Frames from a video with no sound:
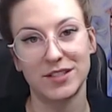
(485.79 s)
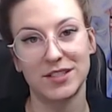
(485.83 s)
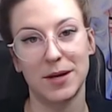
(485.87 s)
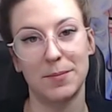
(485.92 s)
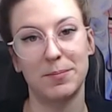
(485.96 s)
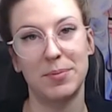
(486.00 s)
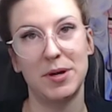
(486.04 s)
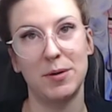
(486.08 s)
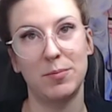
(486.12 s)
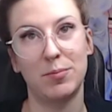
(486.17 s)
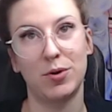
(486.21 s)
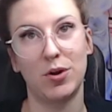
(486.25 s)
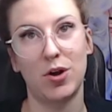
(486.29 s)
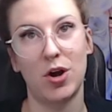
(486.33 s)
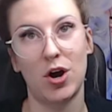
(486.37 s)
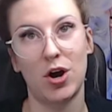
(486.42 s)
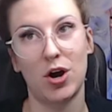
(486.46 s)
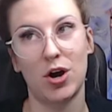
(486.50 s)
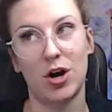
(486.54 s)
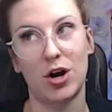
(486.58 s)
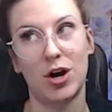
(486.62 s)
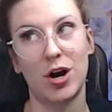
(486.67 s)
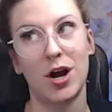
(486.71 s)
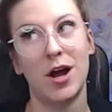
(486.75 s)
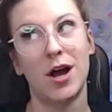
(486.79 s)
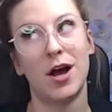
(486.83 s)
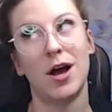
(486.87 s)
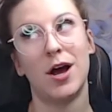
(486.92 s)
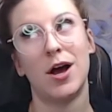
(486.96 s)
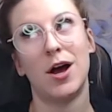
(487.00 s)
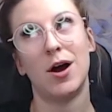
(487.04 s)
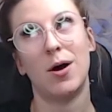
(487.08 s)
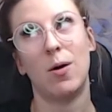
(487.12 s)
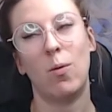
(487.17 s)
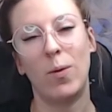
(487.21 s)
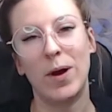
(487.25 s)
Some people are
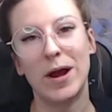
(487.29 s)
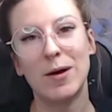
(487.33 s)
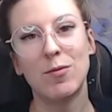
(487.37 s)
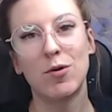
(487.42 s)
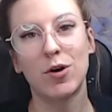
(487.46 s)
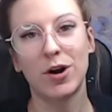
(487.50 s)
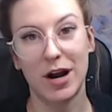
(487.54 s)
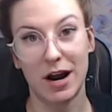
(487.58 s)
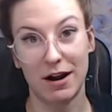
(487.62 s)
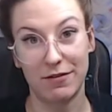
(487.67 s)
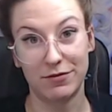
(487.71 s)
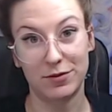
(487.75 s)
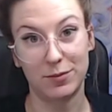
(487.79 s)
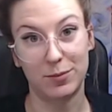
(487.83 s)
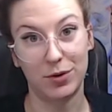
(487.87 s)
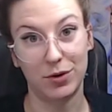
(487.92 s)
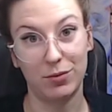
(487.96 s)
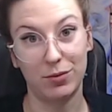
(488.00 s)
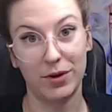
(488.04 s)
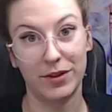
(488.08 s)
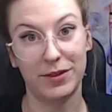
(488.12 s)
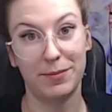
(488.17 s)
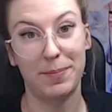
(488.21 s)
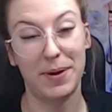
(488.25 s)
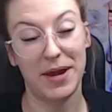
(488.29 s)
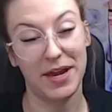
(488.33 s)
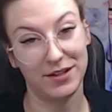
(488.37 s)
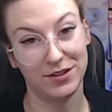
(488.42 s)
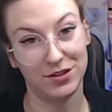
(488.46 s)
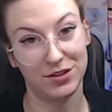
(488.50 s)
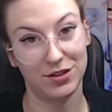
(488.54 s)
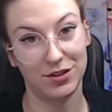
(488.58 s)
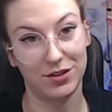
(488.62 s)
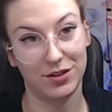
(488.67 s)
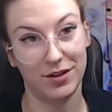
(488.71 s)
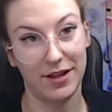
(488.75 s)
way more comfortable with
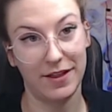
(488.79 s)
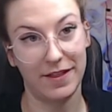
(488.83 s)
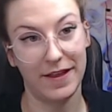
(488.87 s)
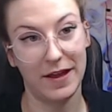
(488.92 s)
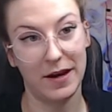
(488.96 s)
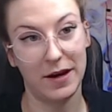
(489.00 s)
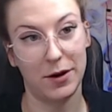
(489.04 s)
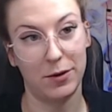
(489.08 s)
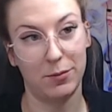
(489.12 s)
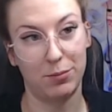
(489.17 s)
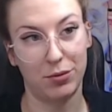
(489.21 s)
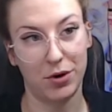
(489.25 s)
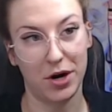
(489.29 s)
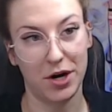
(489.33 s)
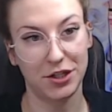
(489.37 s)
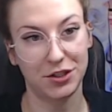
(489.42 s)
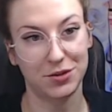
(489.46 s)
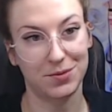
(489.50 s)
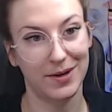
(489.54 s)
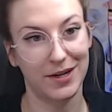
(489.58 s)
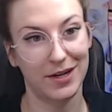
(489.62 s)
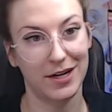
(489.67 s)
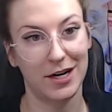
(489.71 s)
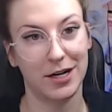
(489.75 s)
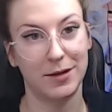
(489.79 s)
pencil than a brush when it